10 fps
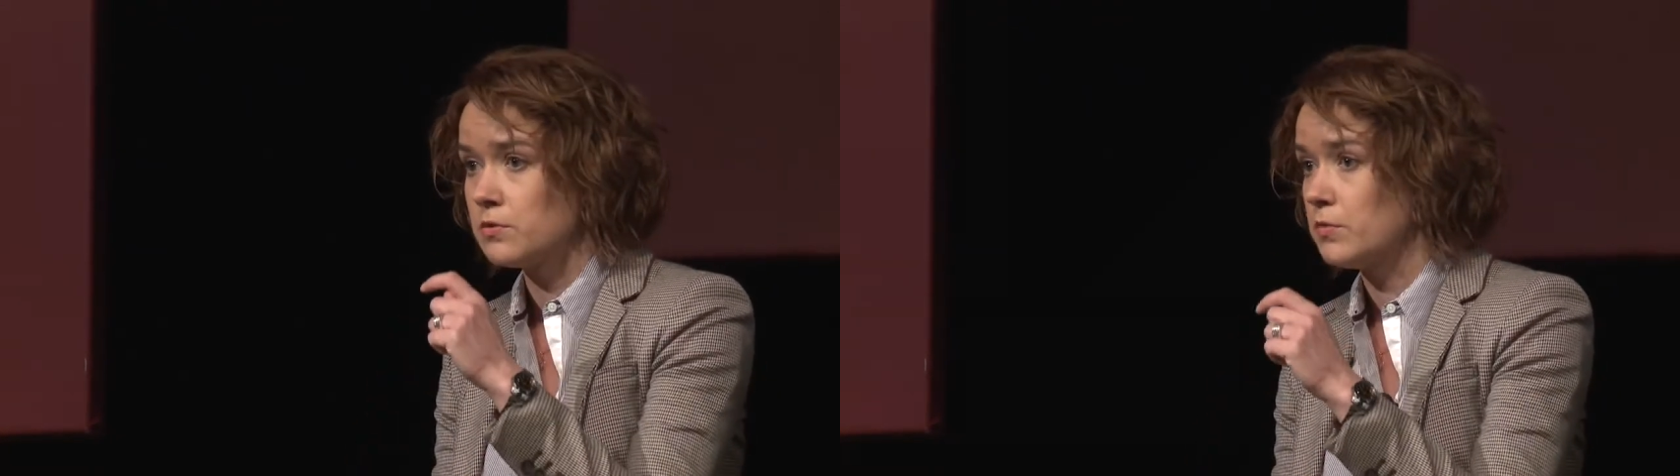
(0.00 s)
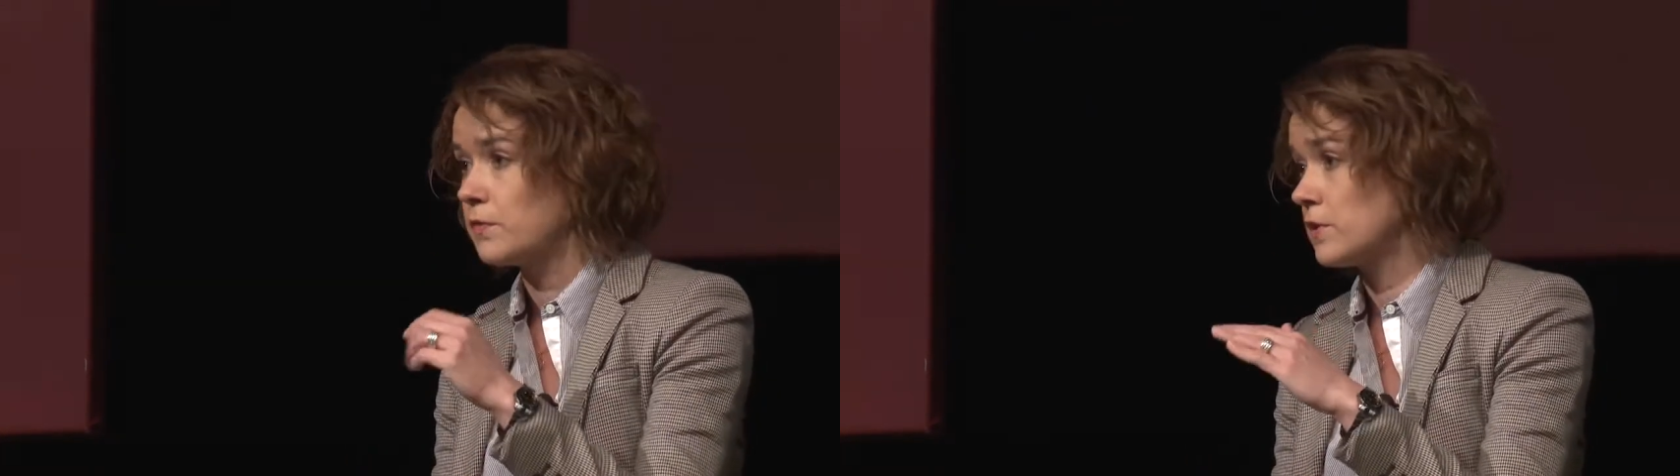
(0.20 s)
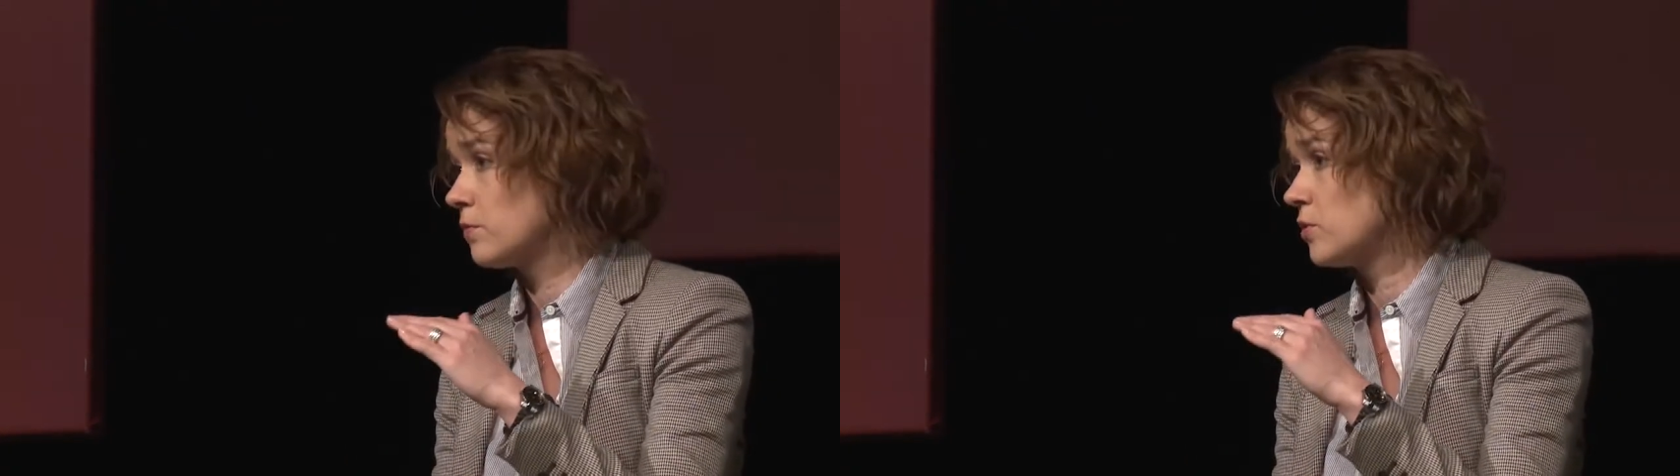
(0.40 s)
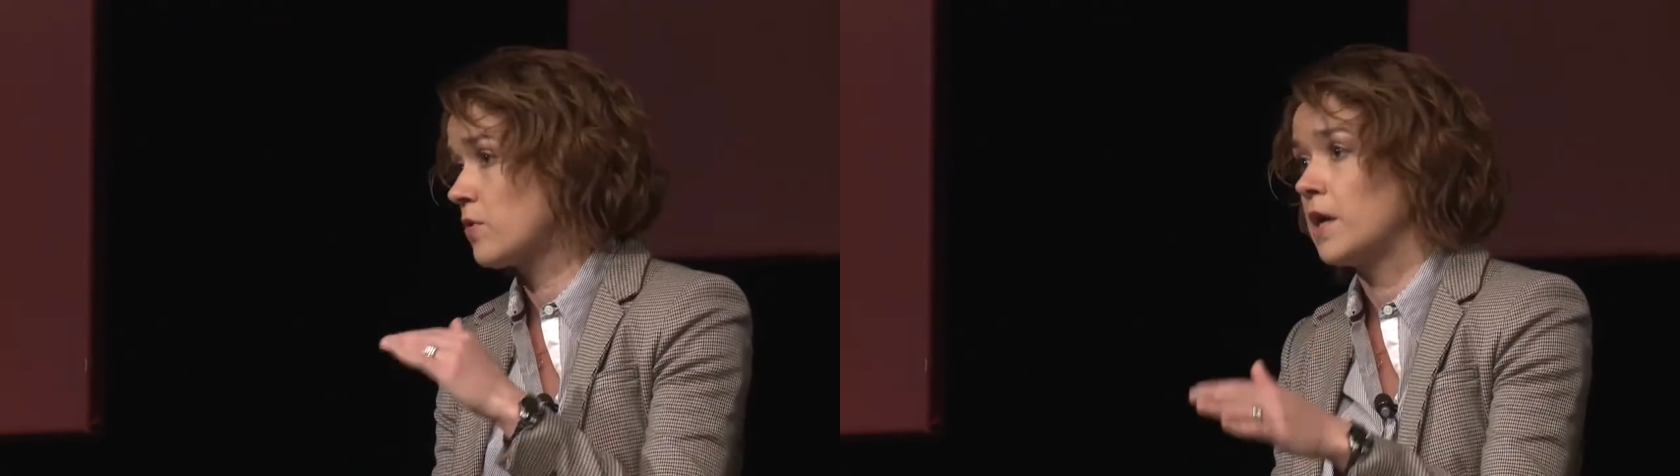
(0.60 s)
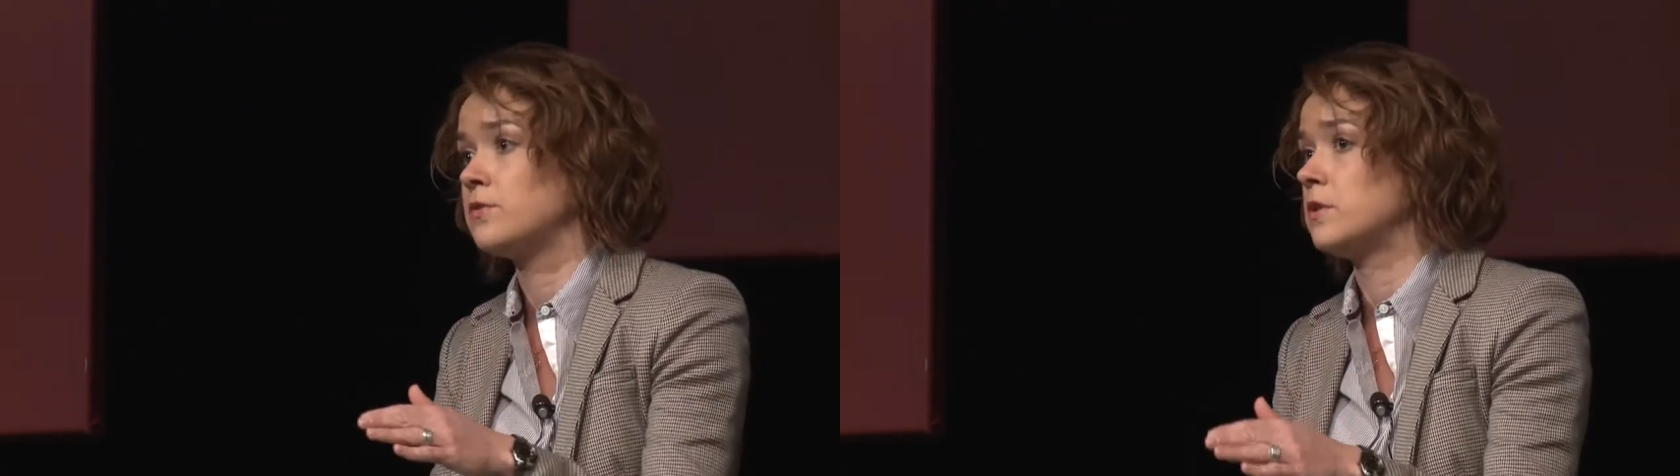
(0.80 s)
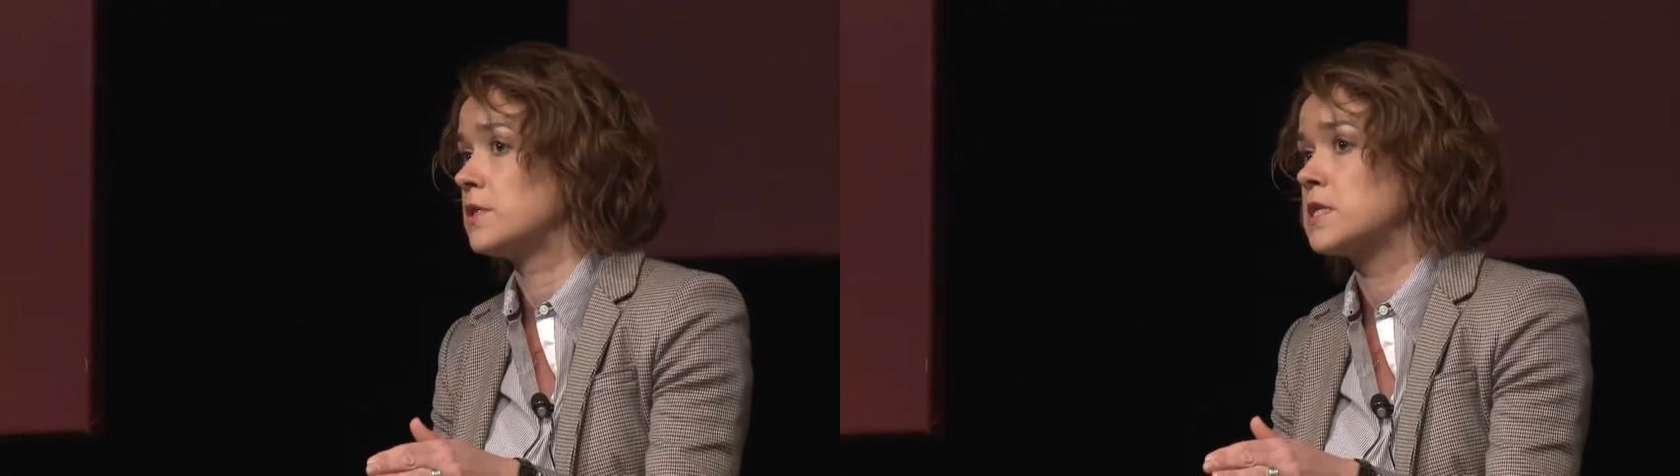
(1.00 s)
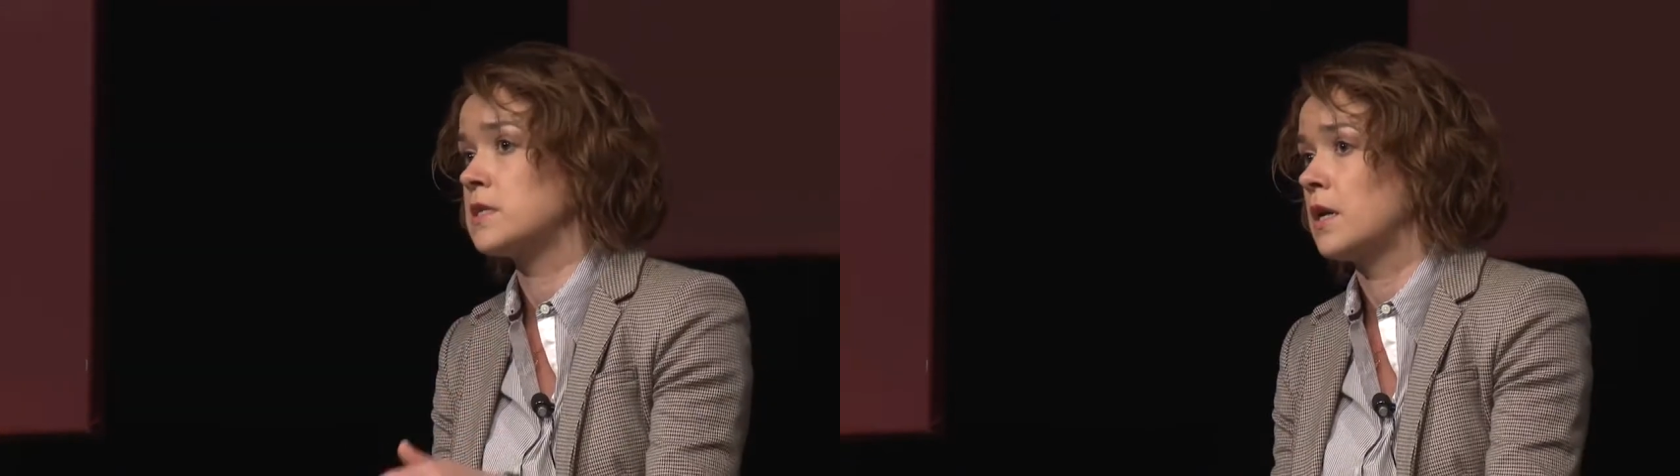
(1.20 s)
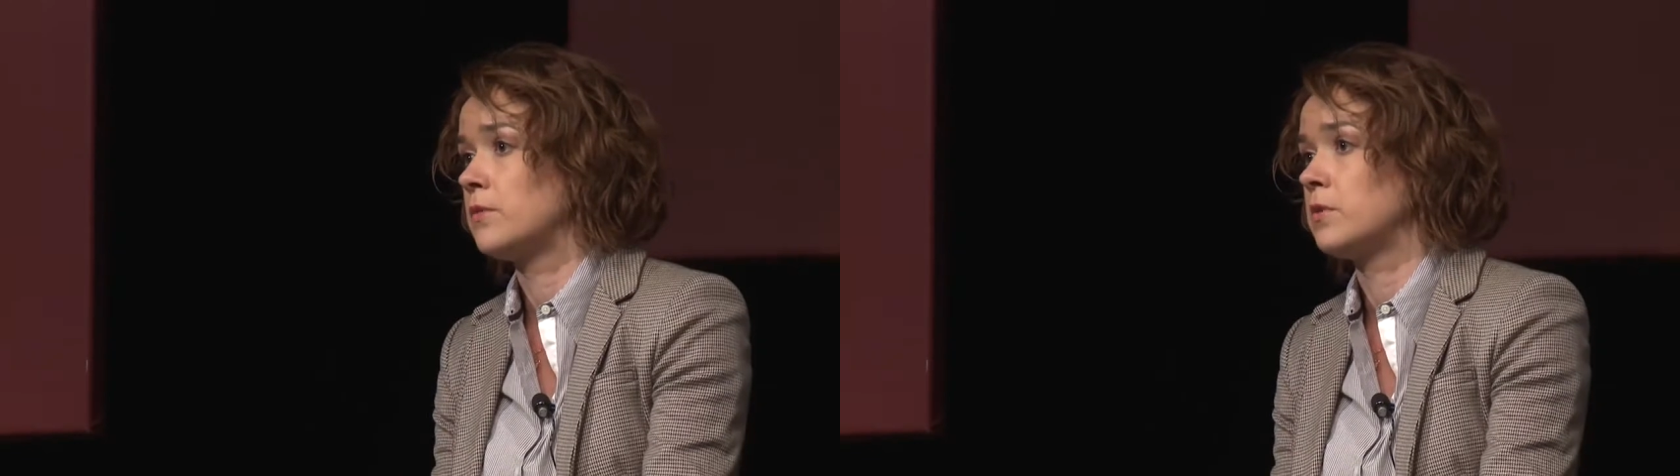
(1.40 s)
first we try to understand